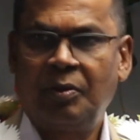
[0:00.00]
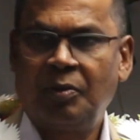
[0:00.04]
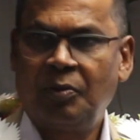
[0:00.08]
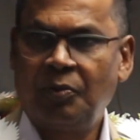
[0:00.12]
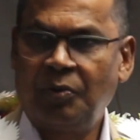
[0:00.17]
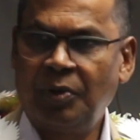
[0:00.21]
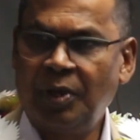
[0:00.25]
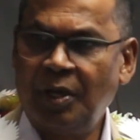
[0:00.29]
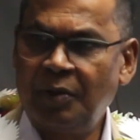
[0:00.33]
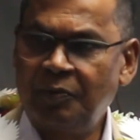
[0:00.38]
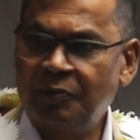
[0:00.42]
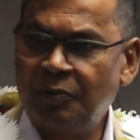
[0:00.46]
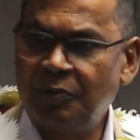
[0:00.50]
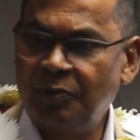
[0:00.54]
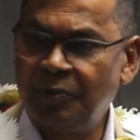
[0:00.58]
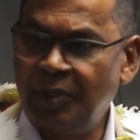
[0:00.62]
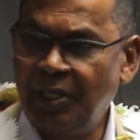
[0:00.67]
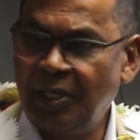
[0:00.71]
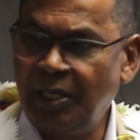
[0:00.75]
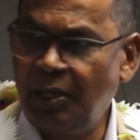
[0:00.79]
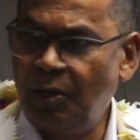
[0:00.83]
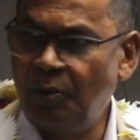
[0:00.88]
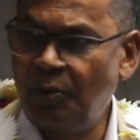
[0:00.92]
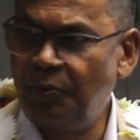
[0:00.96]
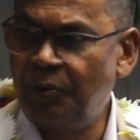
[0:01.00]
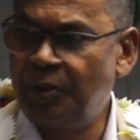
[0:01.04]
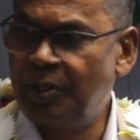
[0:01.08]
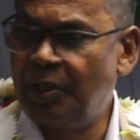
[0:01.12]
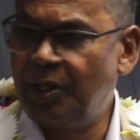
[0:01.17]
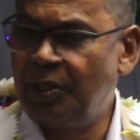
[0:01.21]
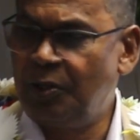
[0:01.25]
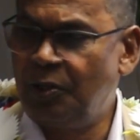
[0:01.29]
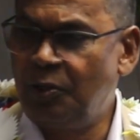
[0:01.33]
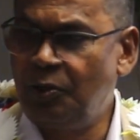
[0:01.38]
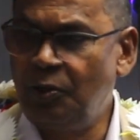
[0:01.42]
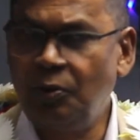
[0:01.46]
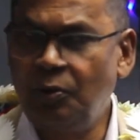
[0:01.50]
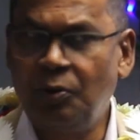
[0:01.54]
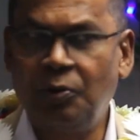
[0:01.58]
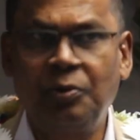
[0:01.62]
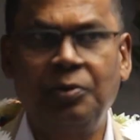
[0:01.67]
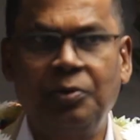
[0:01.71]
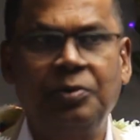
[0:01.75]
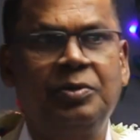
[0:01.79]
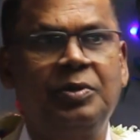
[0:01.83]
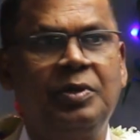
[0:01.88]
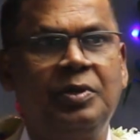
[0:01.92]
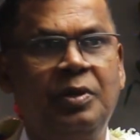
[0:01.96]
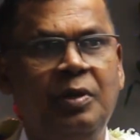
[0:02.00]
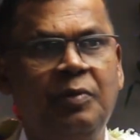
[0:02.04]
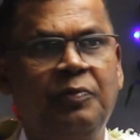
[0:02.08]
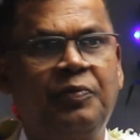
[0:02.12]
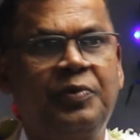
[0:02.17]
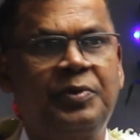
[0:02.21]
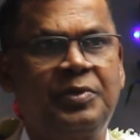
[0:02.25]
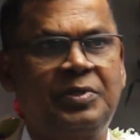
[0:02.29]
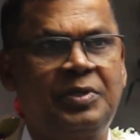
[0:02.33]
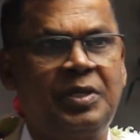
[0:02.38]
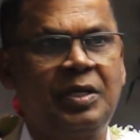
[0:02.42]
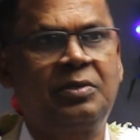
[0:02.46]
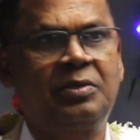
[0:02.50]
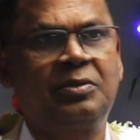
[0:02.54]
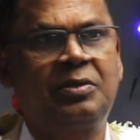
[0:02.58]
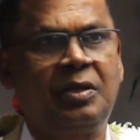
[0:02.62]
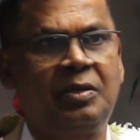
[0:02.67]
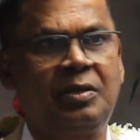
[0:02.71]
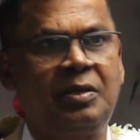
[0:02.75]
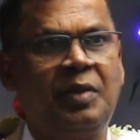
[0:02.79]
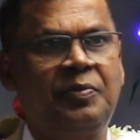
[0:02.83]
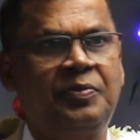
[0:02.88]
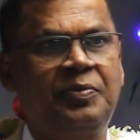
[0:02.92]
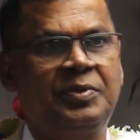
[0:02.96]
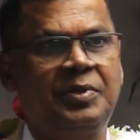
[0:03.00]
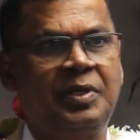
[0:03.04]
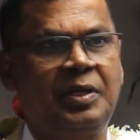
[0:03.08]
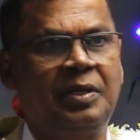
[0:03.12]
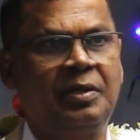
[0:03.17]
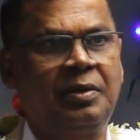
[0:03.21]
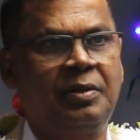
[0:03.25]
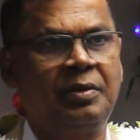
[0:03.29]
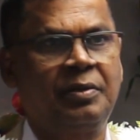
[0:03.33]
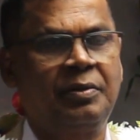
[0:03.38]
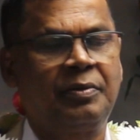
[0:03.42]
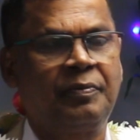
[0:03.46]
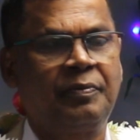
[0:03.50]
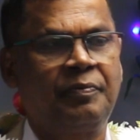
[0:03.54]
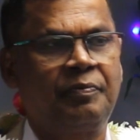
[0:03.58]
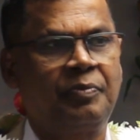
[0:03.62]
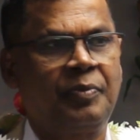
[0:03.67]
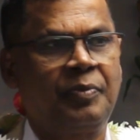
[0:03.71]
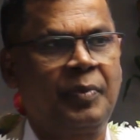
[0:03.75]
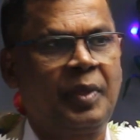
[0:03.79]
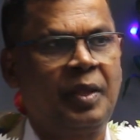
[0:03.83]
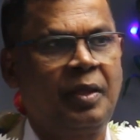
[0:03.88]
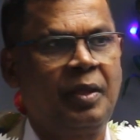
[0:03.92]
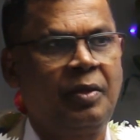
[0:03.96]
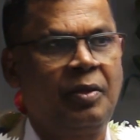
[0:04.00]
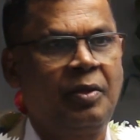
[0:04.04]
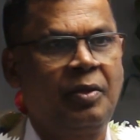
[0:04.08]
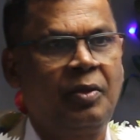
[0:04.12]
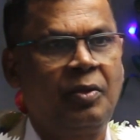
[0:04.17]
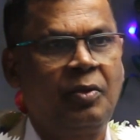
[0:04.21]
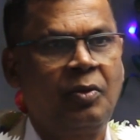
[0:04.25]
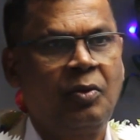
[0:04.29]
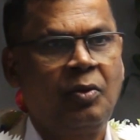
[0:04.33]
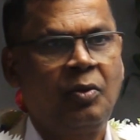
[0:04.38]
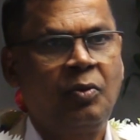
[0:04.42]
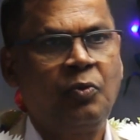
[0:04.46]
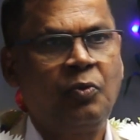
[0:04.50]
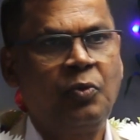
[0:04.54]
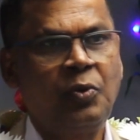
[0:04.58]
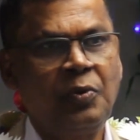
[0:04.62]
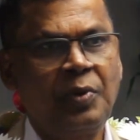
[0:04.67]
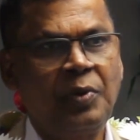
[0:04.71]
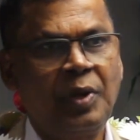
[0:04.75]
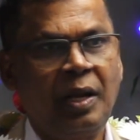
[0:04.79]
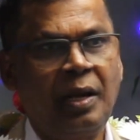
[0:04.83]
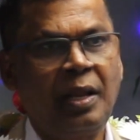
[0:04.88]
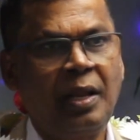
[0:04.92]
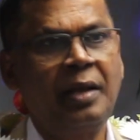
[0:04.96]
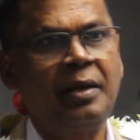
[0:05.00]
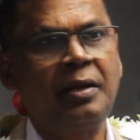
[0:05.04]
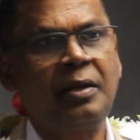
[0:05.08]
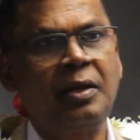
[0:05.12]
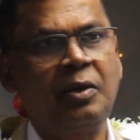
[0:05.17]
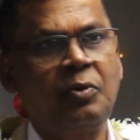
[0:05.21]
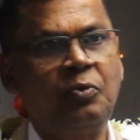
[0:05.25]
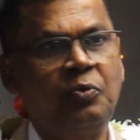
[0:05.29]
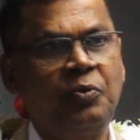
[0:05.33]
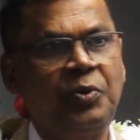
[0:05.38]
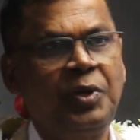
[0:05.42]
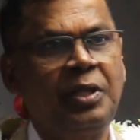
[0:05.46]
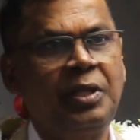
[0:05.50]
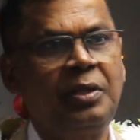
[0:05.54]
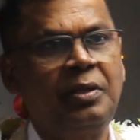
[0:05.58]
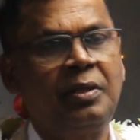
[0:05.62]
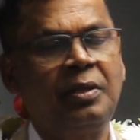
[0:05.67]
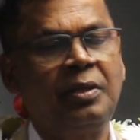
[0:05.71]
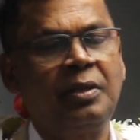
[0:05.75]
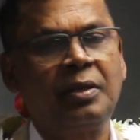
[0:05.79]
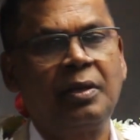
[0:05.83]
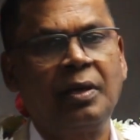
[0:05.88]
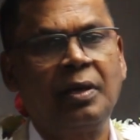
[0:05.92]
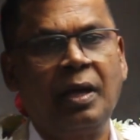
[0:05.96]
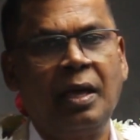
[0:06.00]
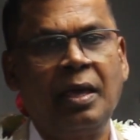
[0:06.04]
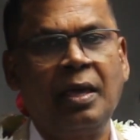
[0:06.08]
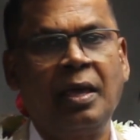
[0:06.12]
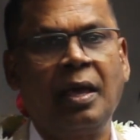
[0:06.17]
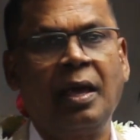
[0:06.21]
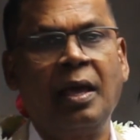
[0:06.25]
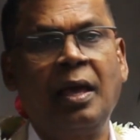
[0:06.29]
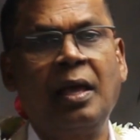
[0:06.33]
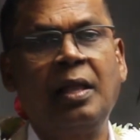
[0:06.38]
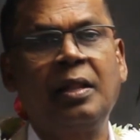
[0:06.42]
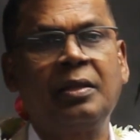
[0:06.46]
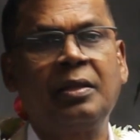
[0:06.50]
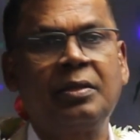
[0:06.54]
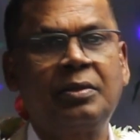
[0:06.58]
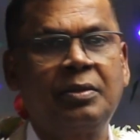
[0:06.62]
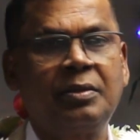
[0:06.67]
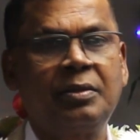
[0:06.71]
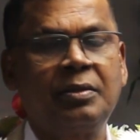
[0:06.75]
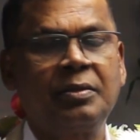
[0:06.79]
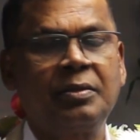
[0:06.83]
We have to deal with a huge infrastructure deficit. We were landed with a health